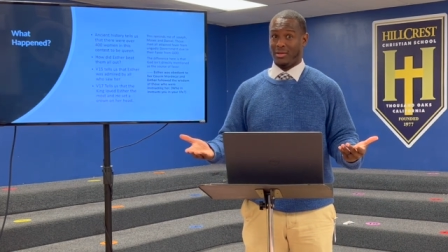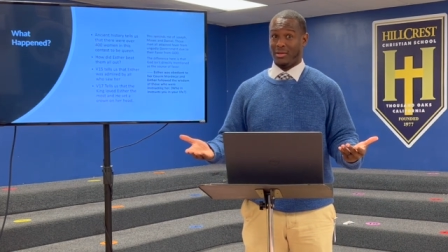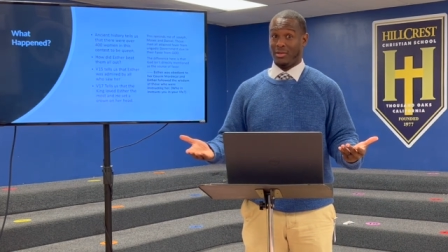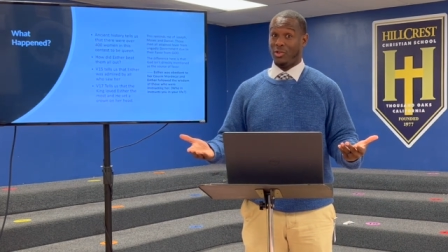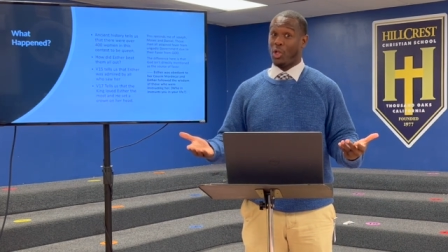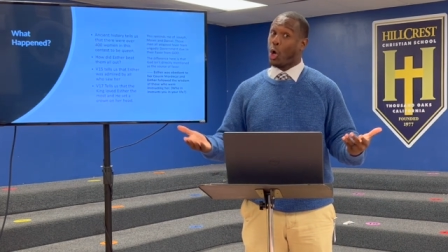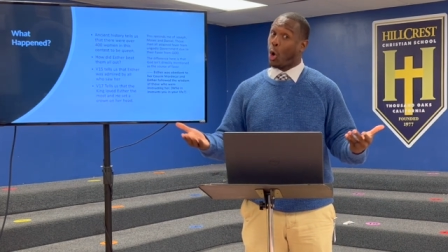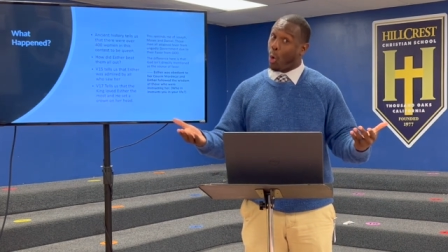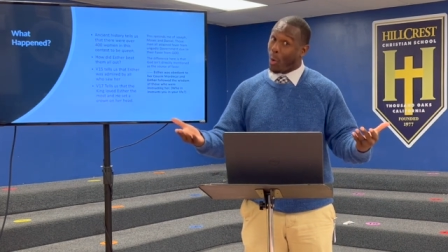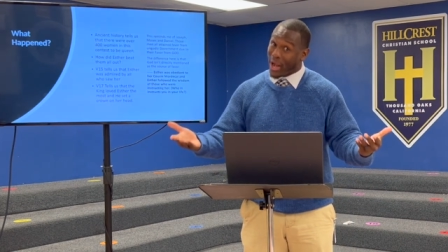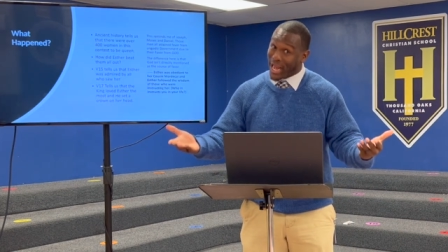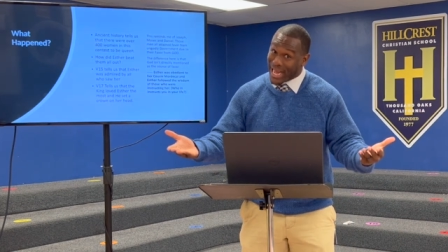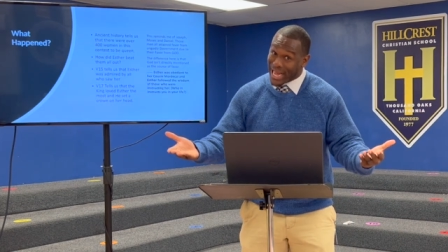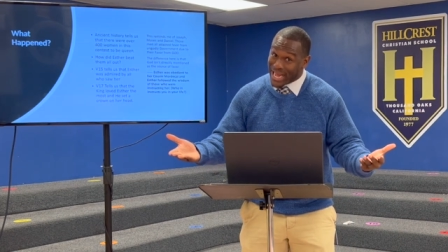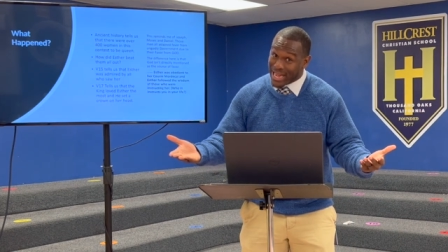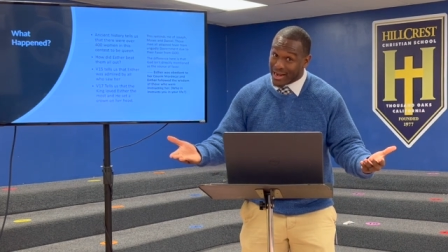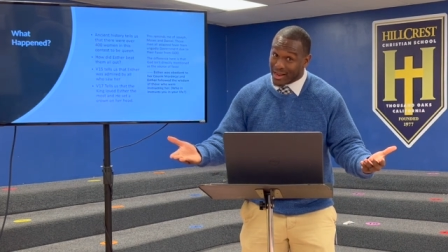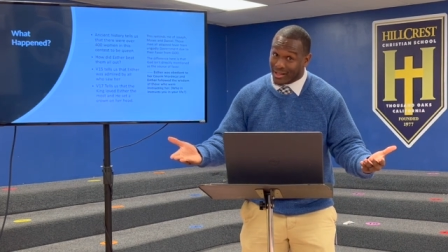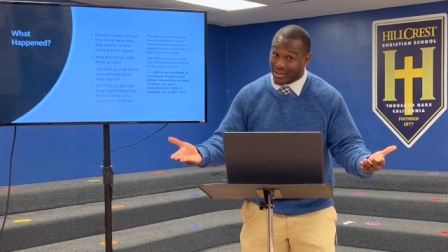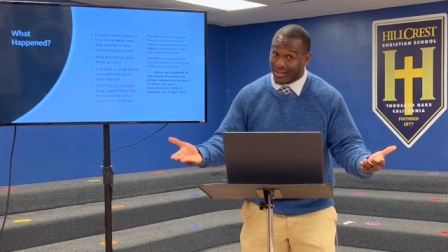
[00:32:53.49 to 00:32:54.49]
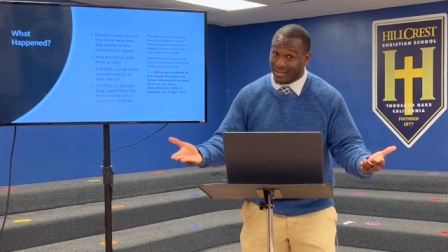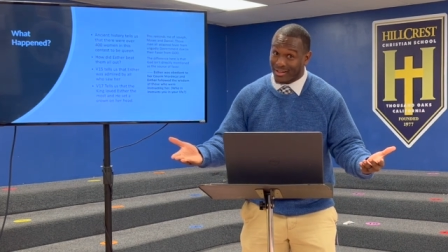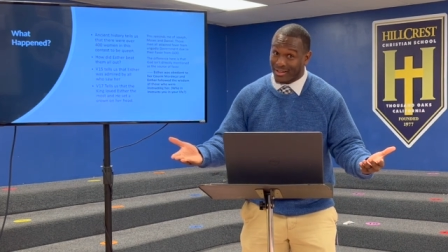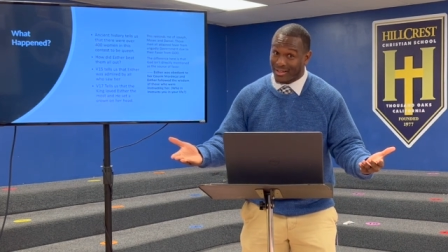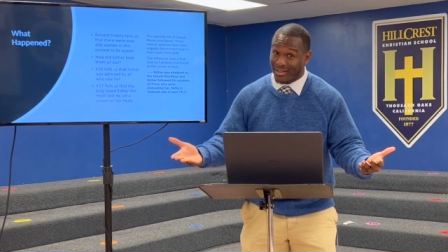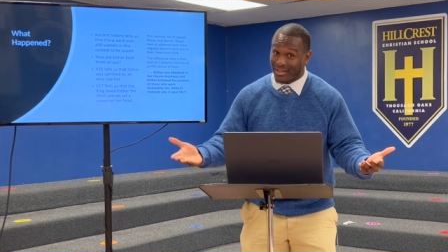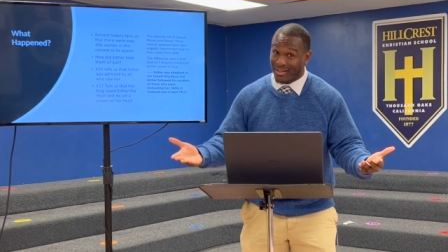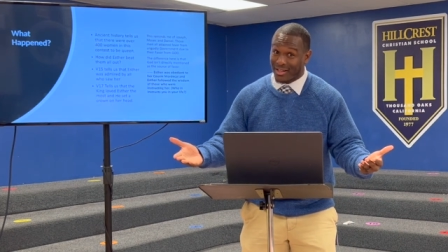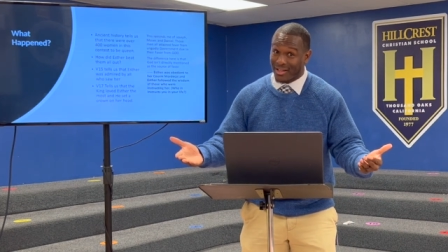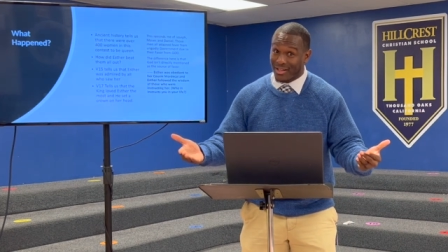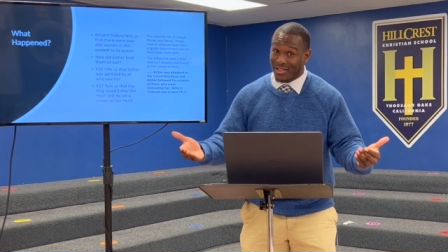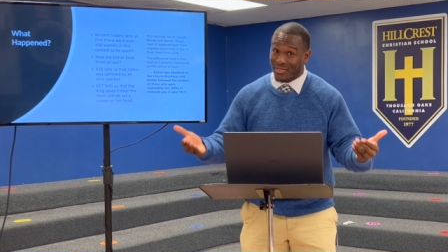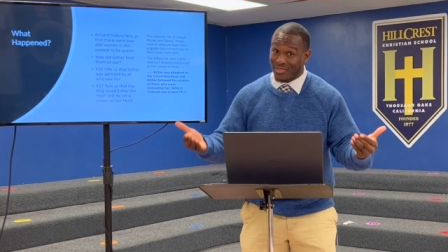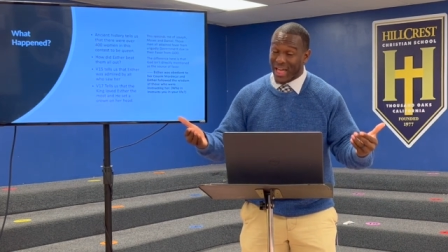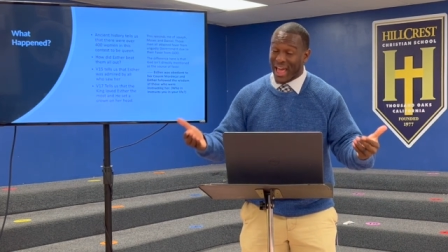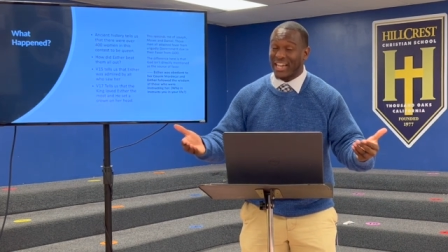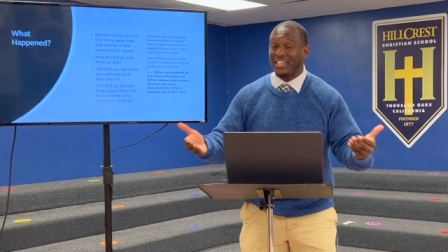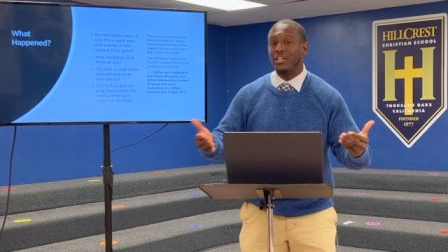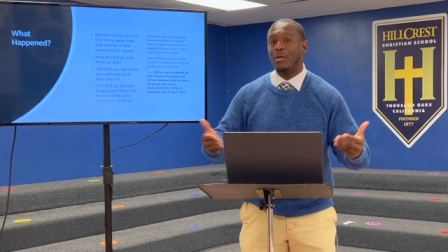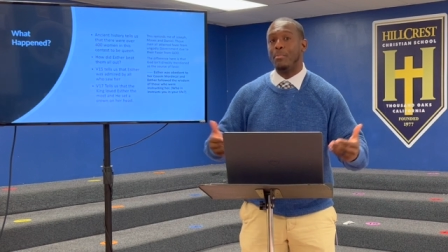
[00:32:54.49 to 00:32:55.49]
The queen.
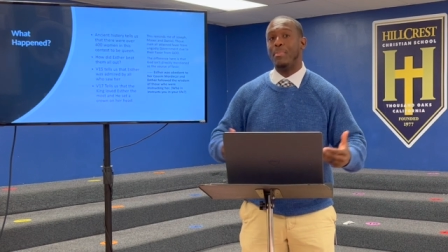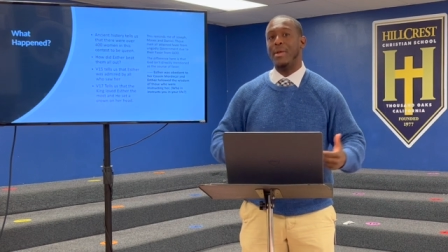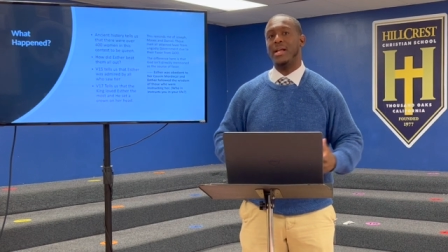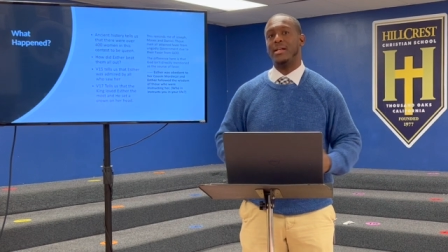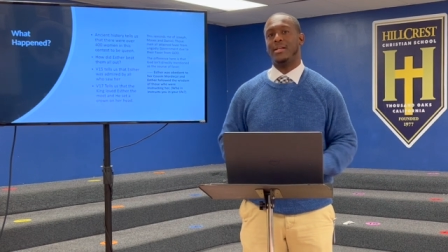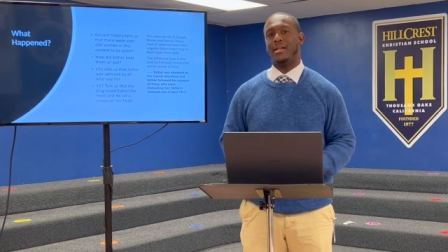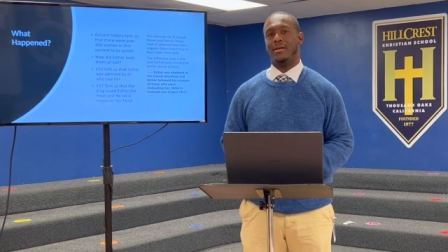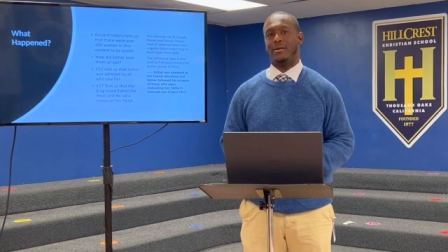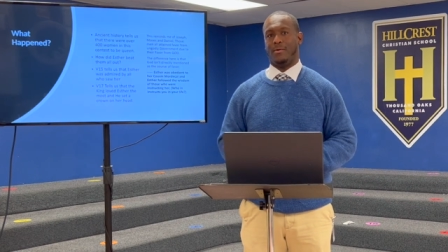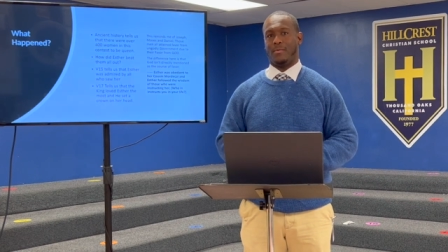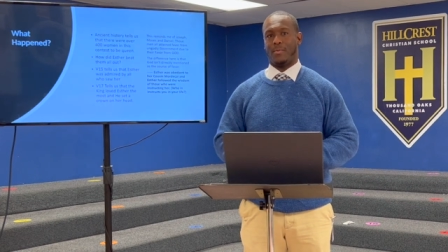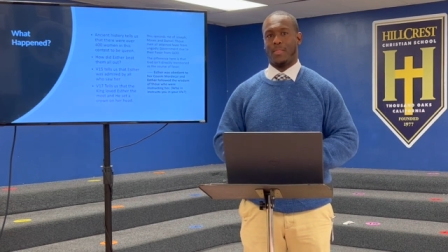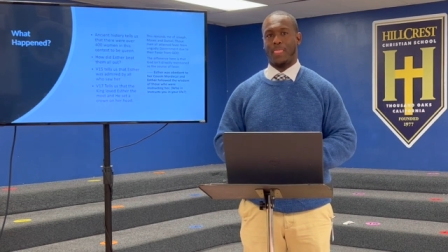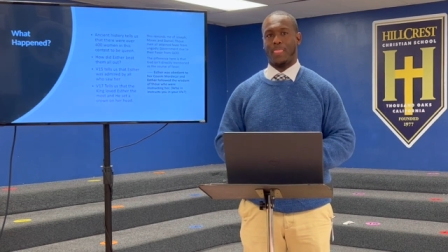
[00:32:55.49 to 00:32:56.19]
That is a big deal.